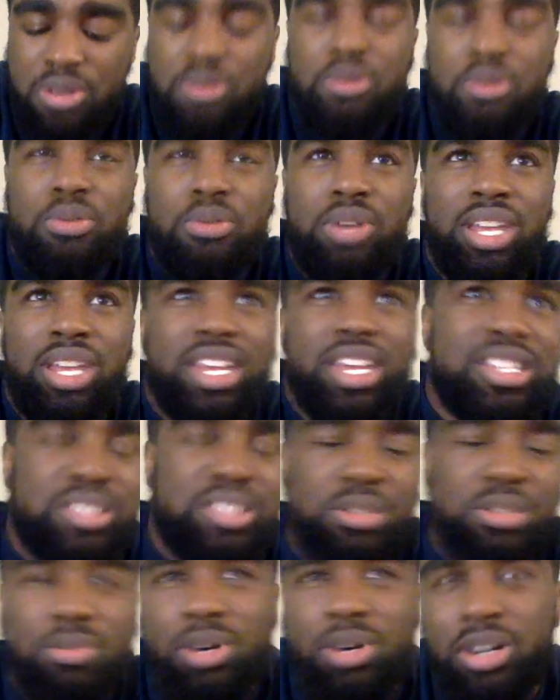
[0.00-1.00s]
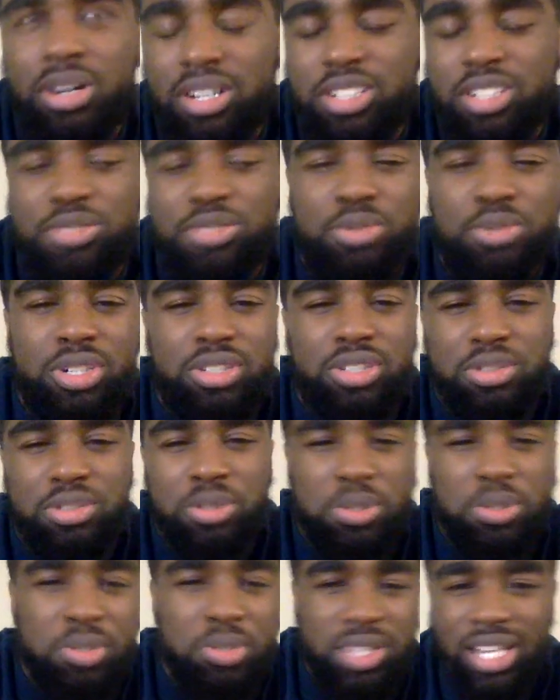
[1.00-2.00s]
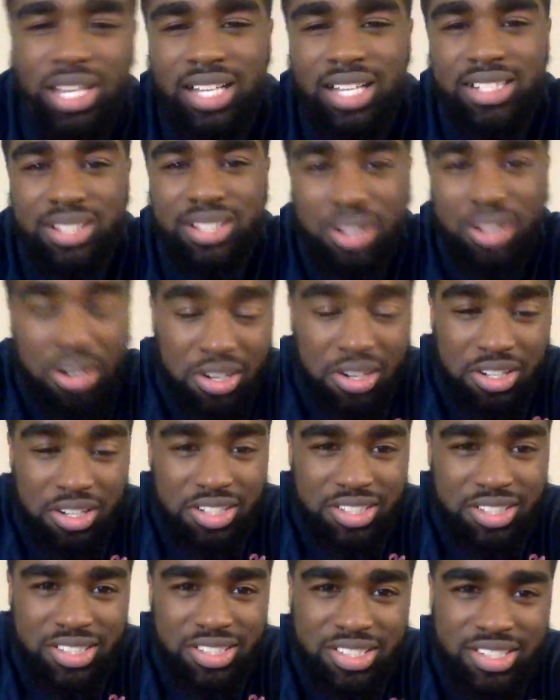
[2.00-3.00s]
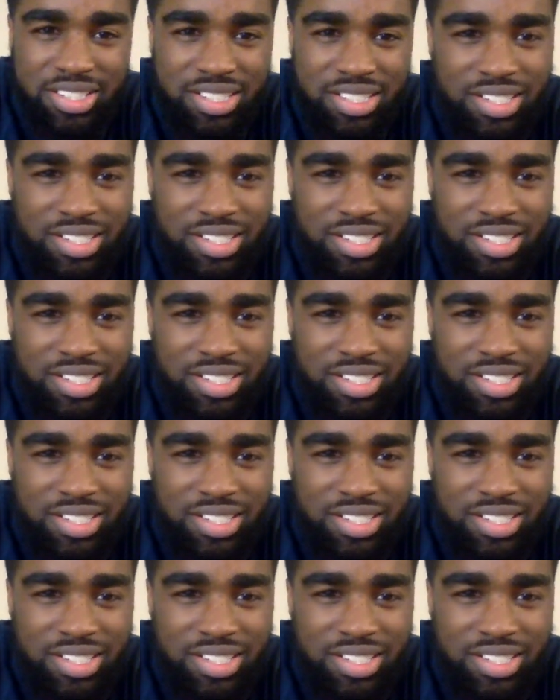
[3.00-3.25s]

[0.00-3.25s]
Queen Escobar's wears jewelry like scars,